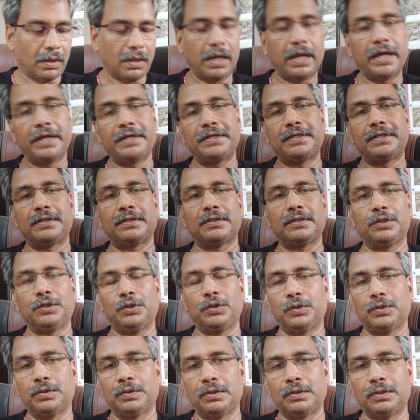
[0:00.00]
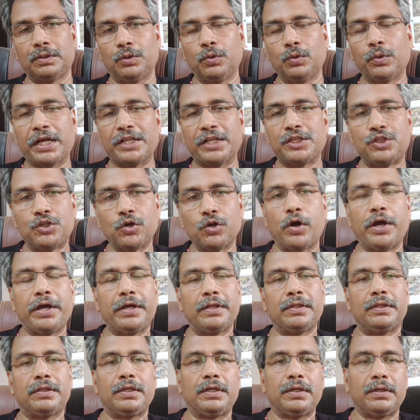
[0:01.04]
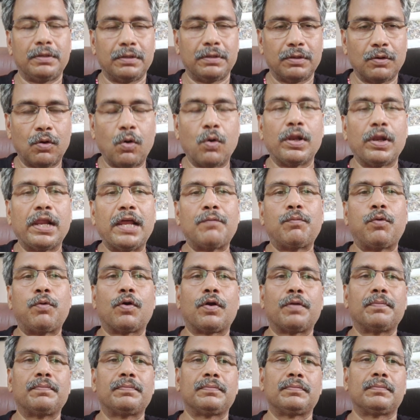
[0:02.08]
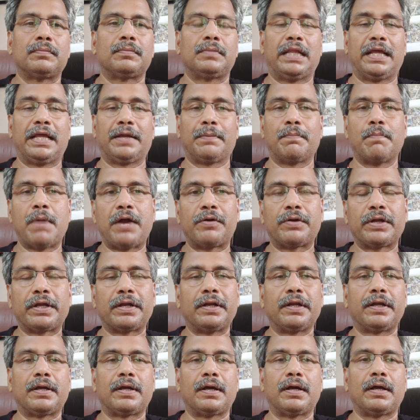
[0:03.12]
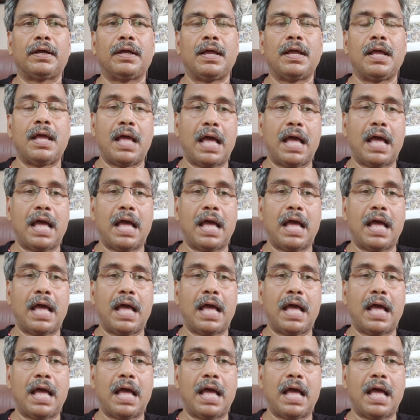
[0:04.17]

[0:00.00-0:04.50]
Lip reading: And you can join the online forum like Biotechnica